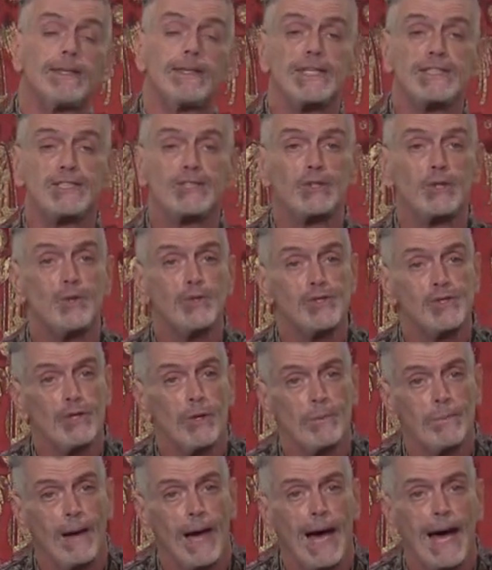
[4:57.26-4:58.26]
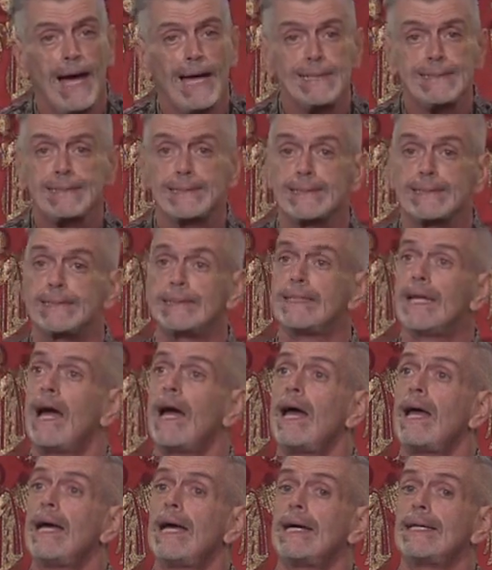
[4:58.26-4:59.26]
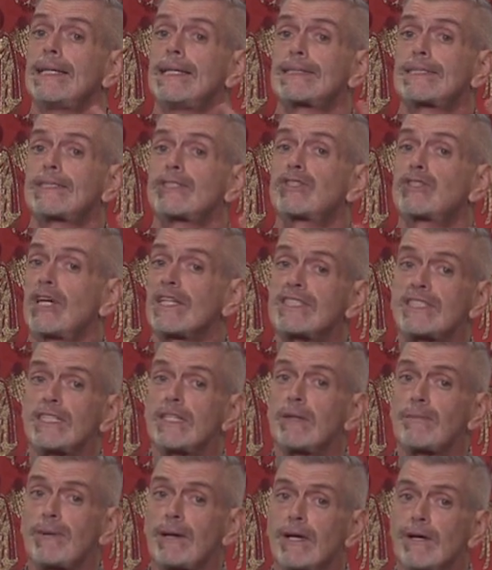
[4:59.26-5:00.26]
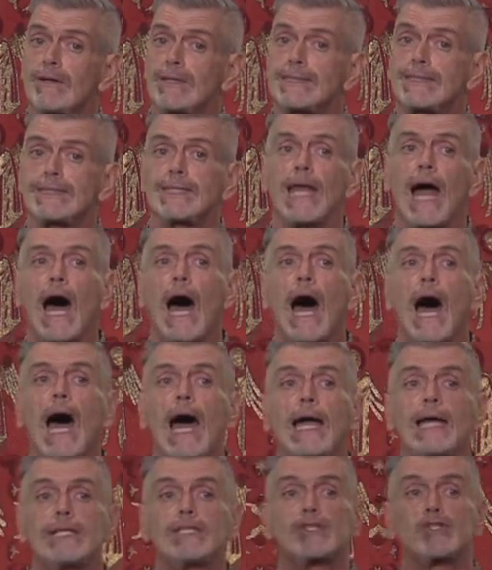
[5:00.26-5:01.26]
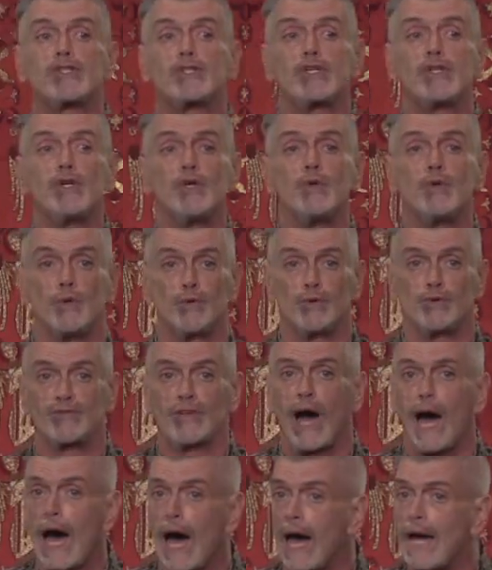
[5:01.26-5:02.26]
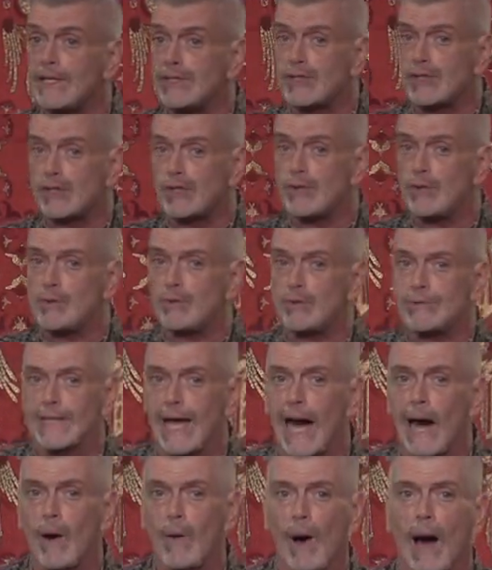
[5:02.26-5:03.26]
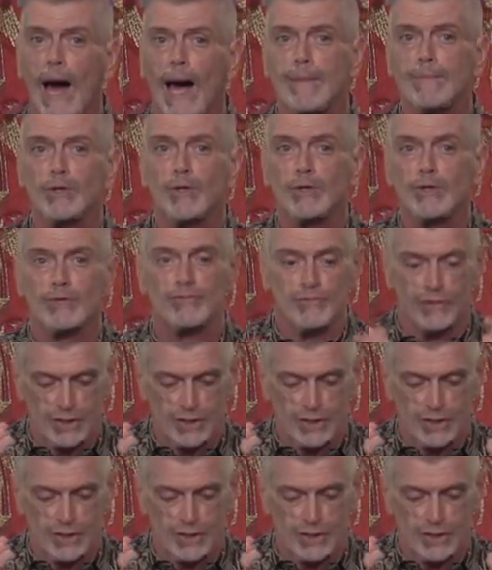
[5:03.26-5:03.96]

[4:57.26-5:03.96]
this too shall pass, and, and it's just an appearance, and I choose. I choose how I'm going to